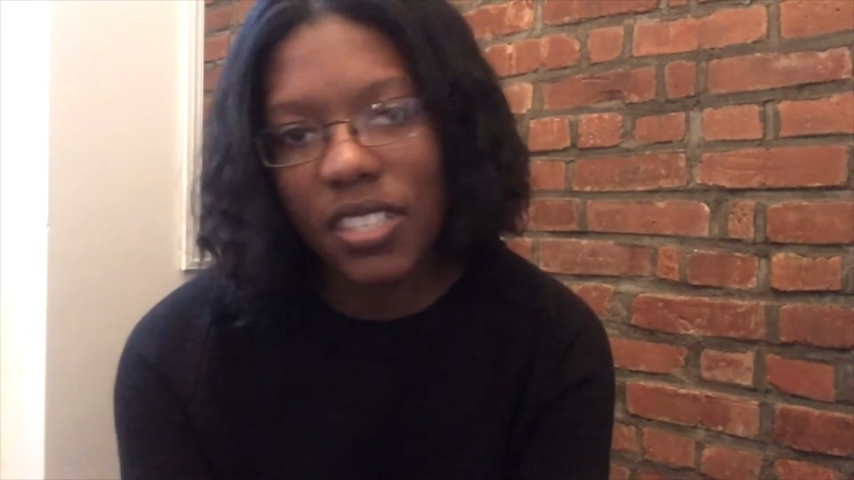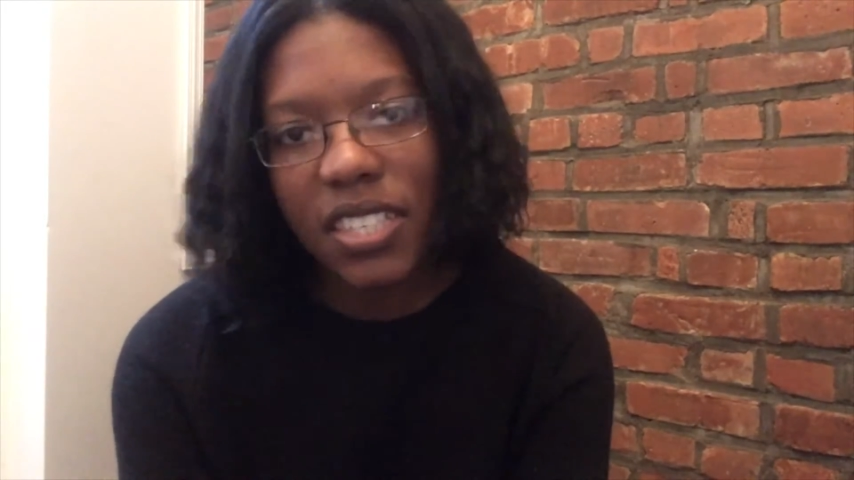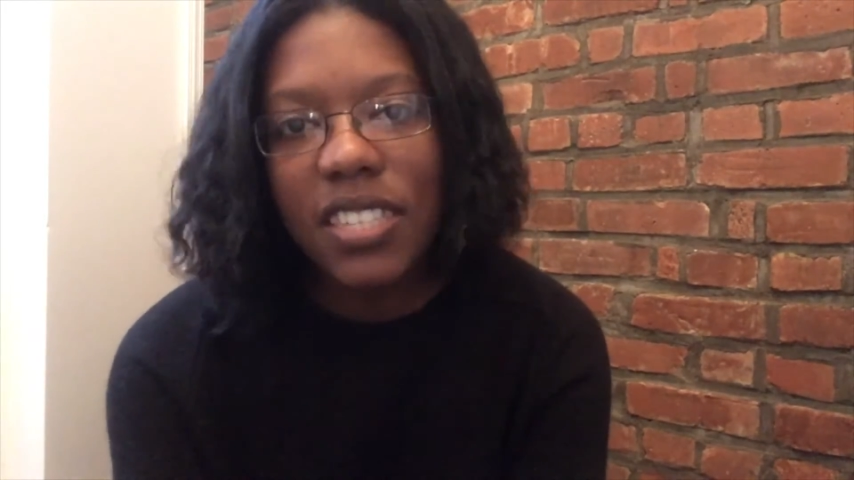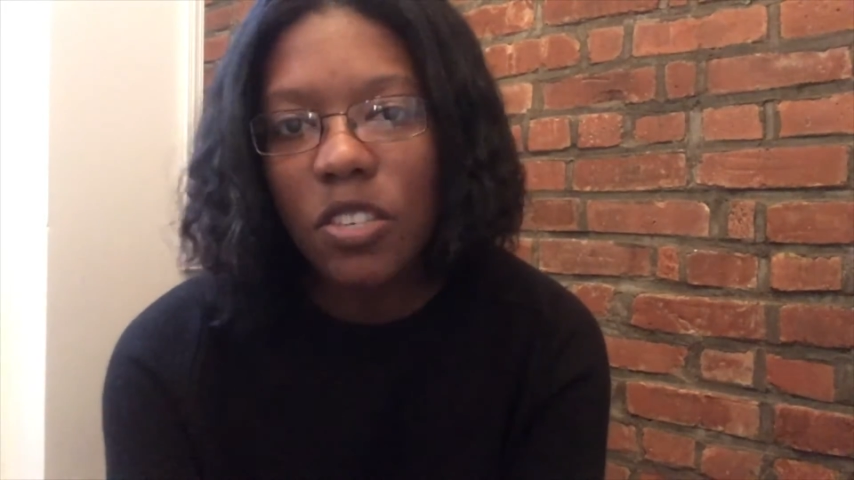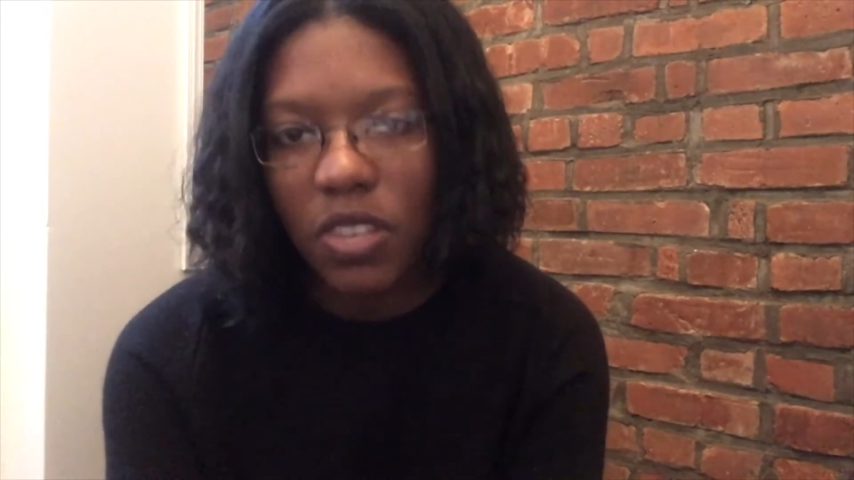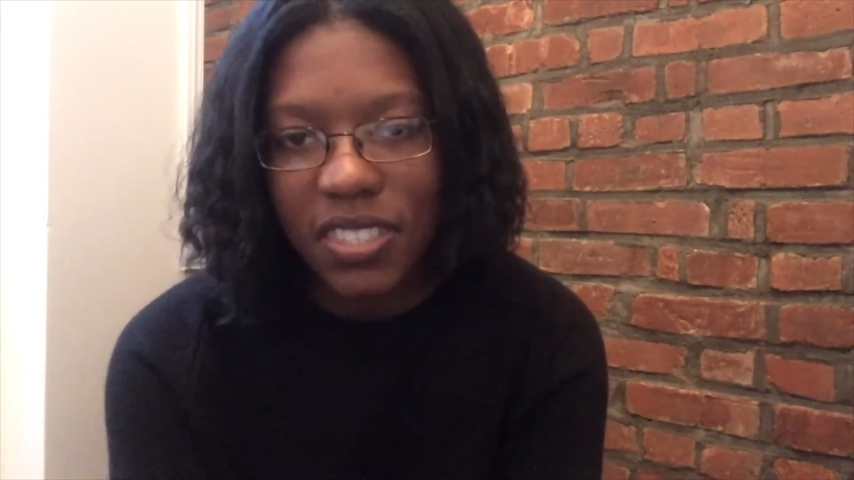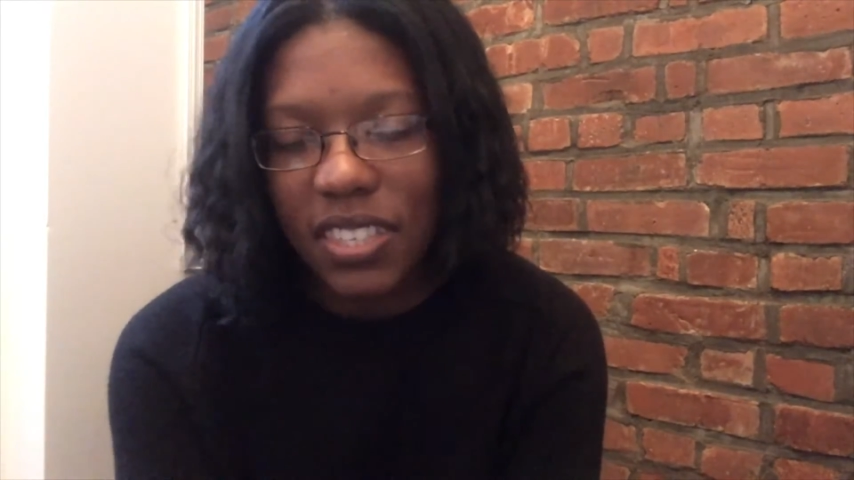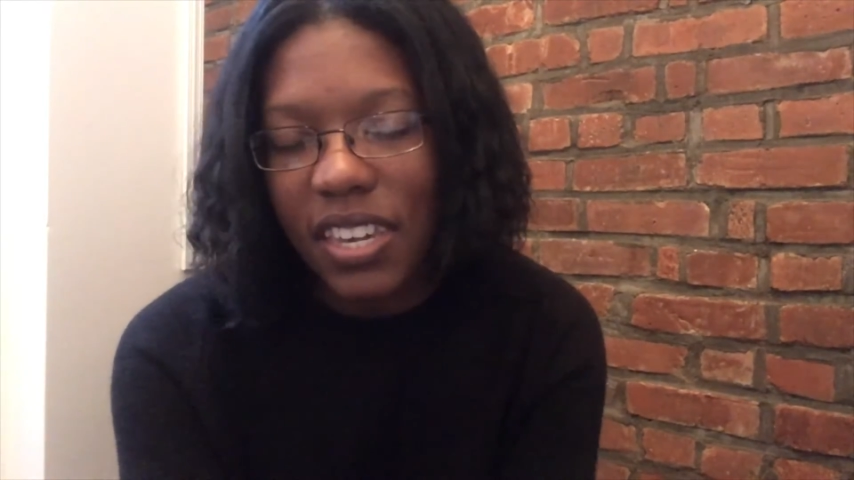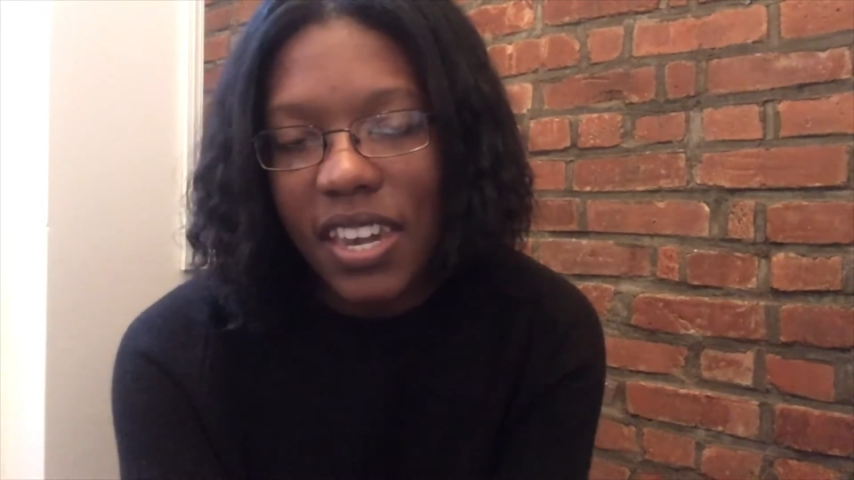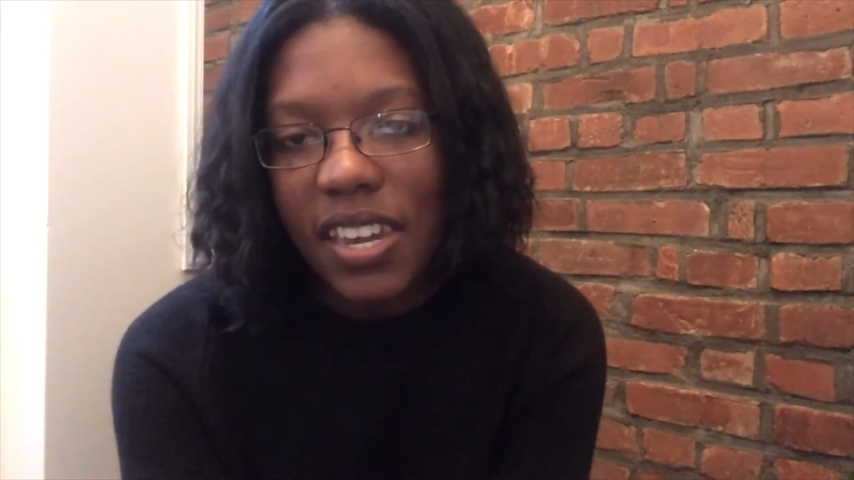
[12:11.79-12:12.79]

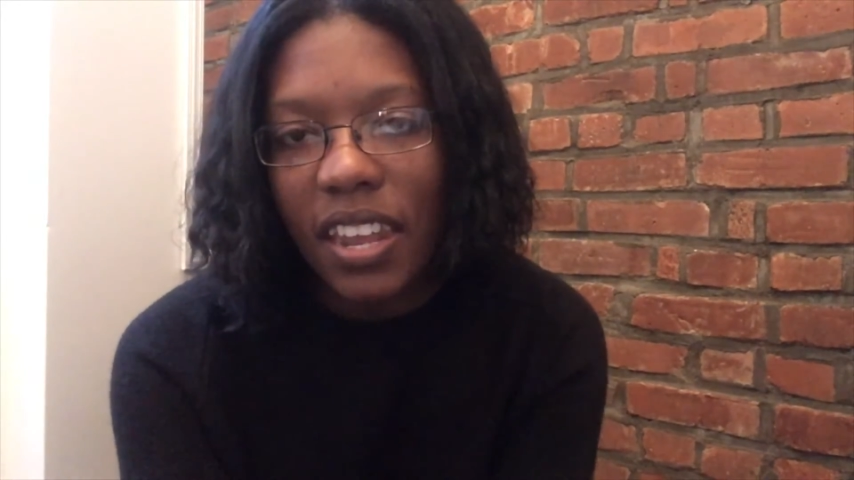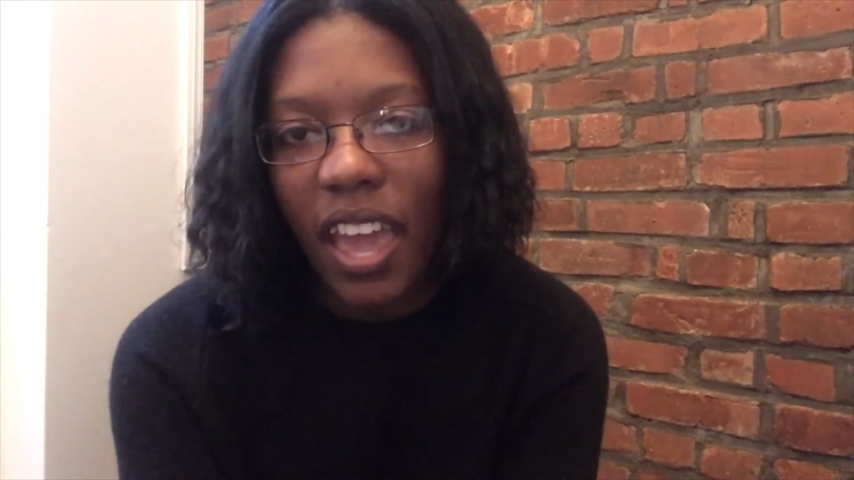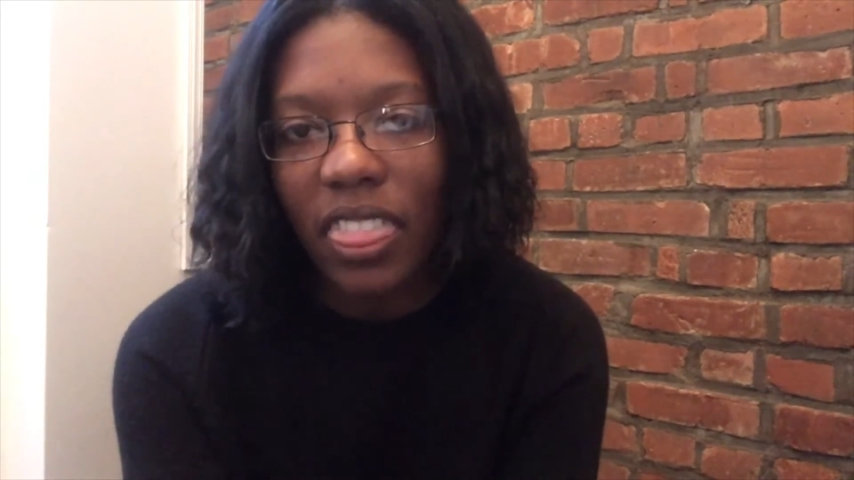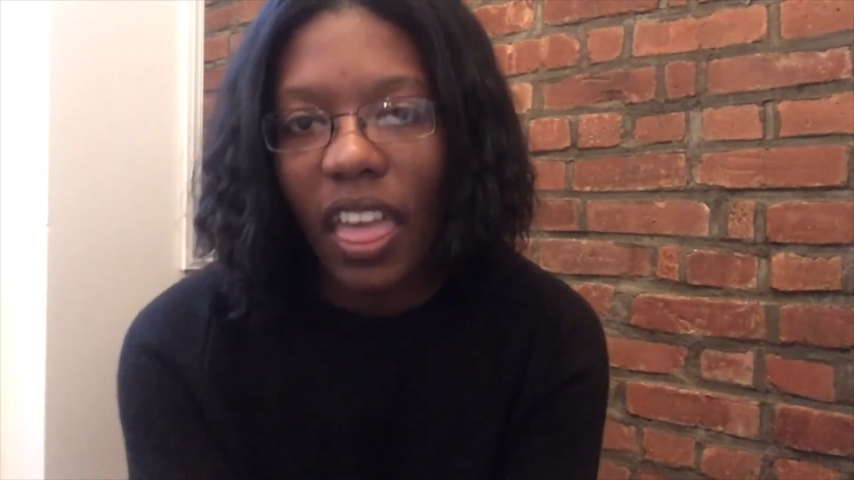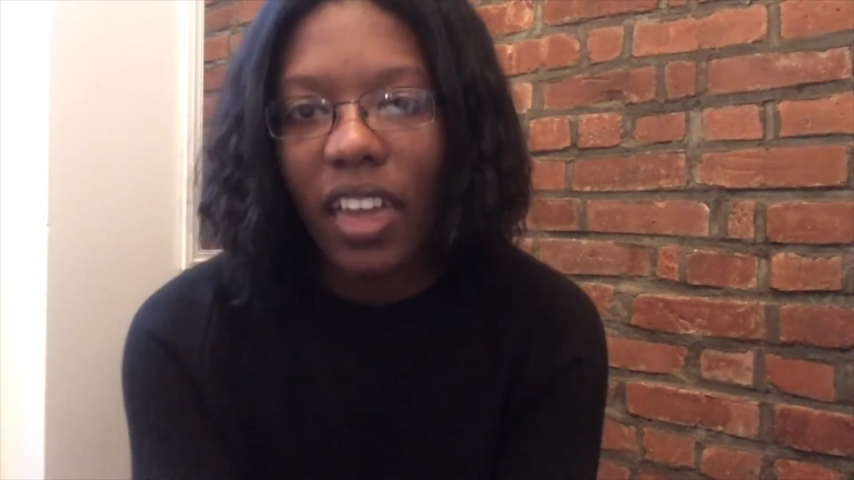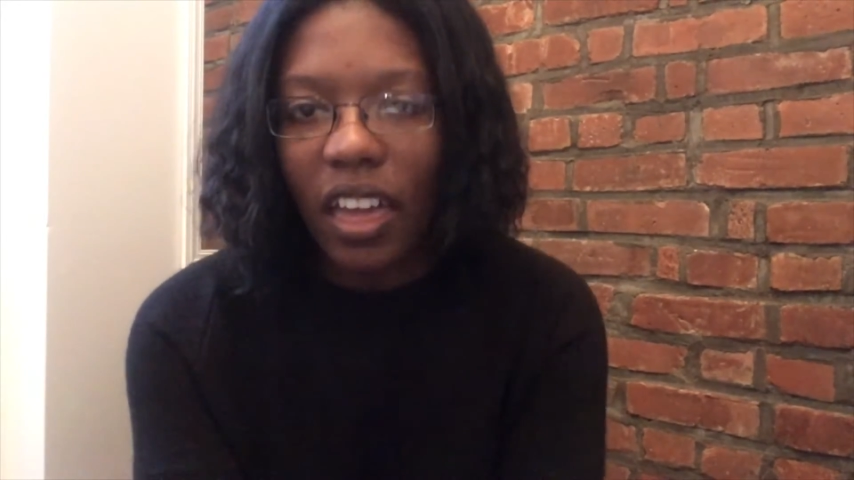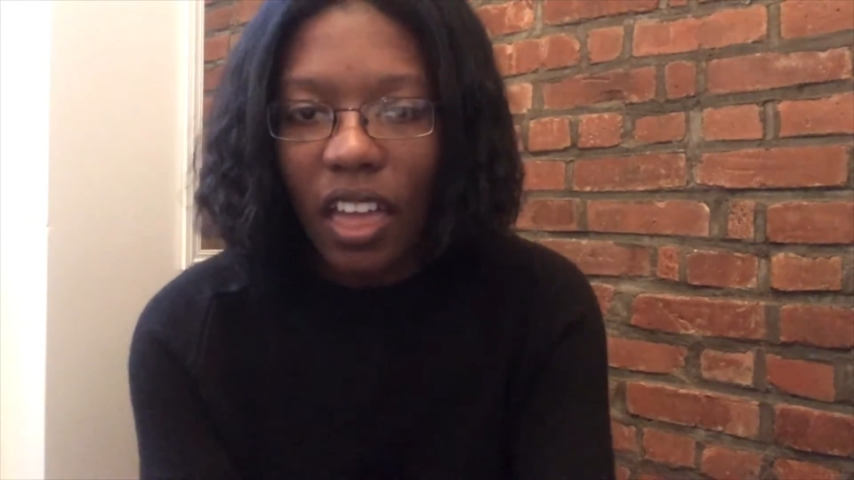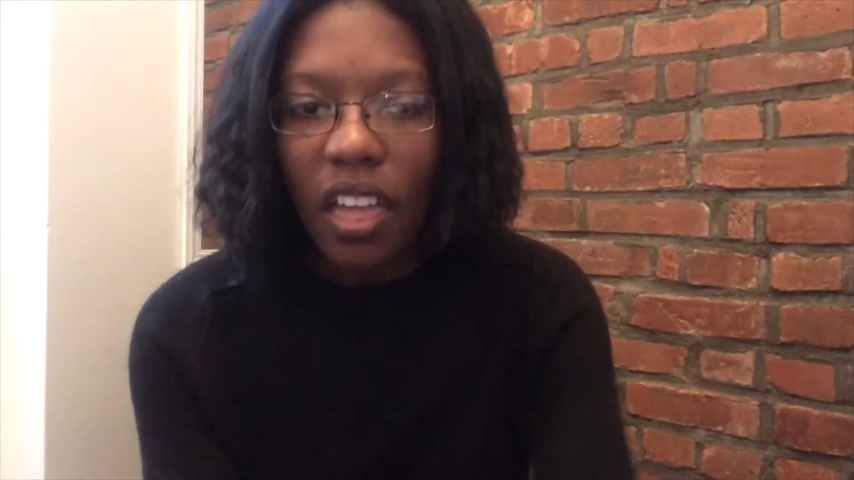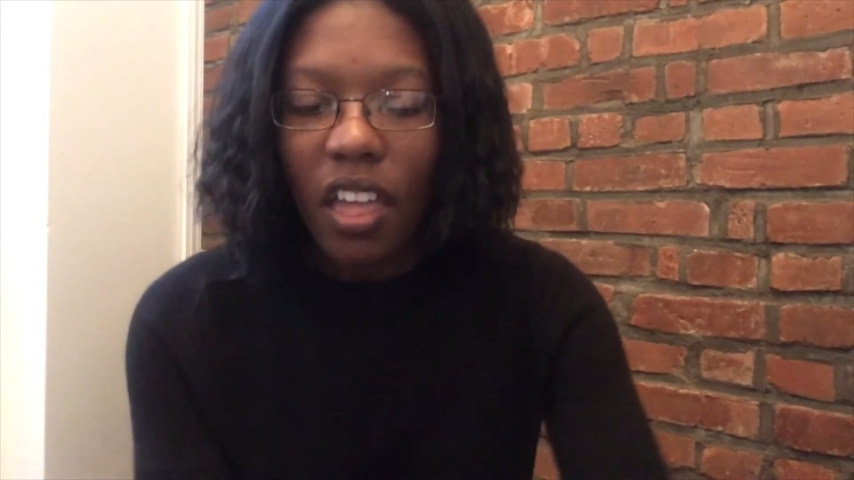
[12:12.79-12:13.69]
succeed, and like